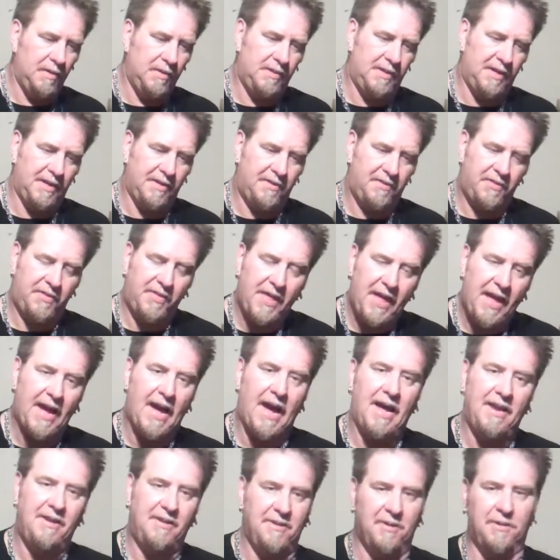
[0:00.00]
the thing
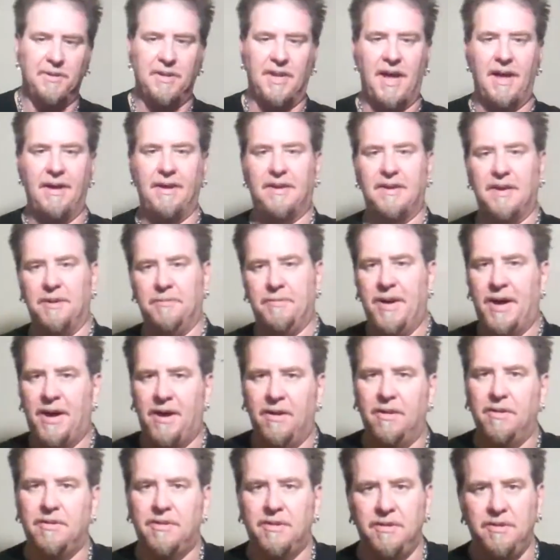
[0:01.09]
I don't like
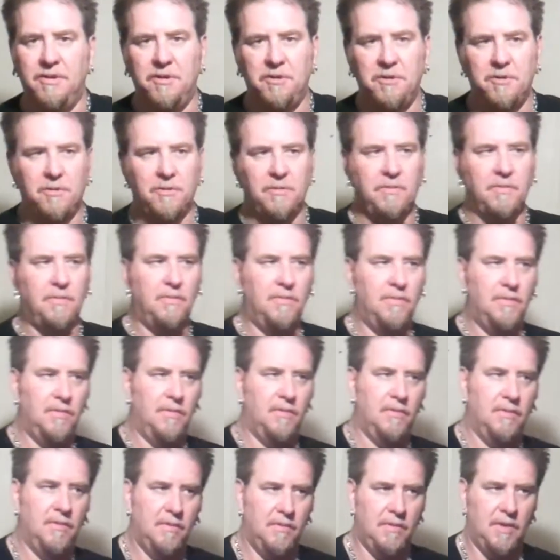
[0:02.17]
about the new
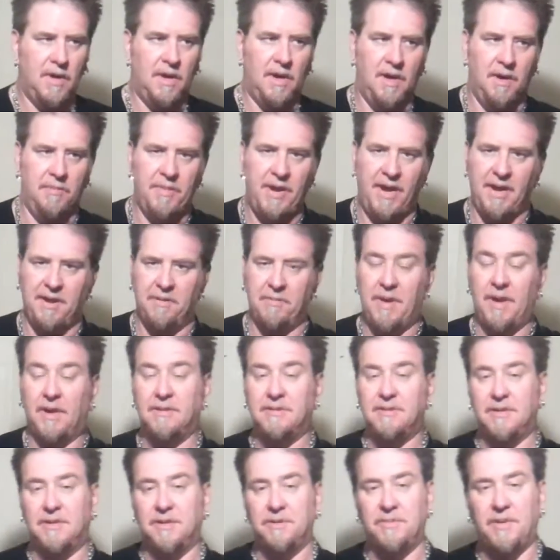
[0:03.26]
made in
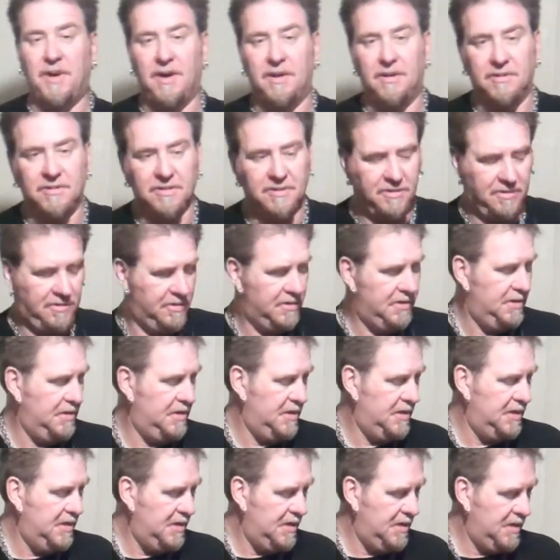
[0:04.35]
Mexico models,
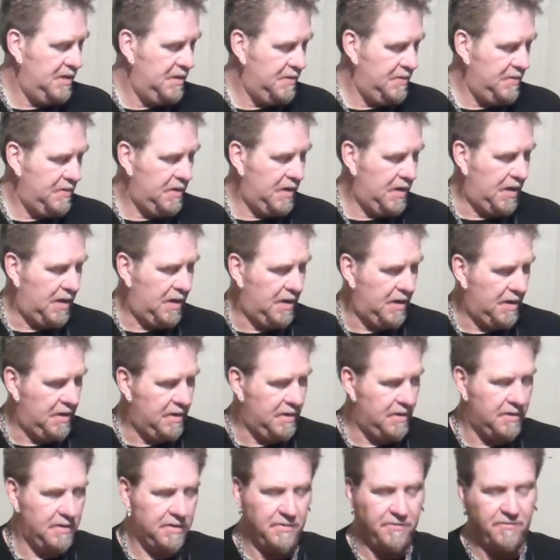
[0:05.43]

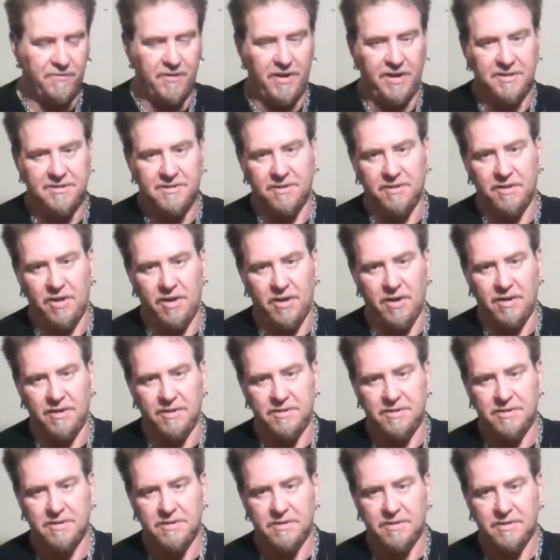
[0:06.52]
the frets are
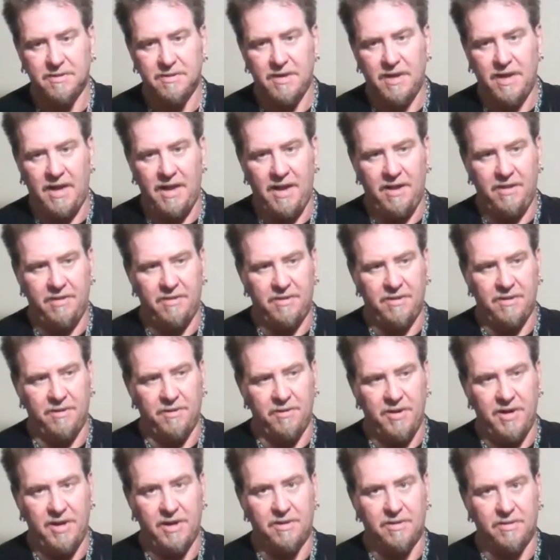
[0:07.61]
large and they're
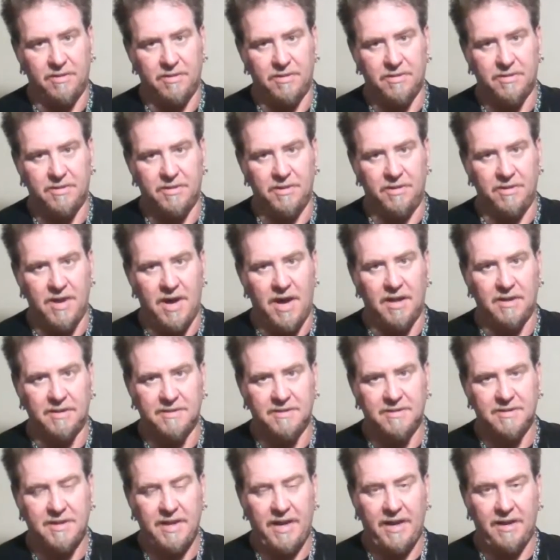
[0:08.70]
nickel. They're not
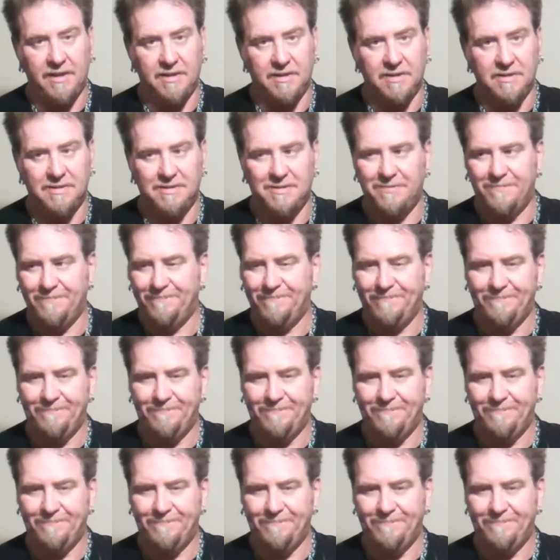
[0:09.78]
stainless.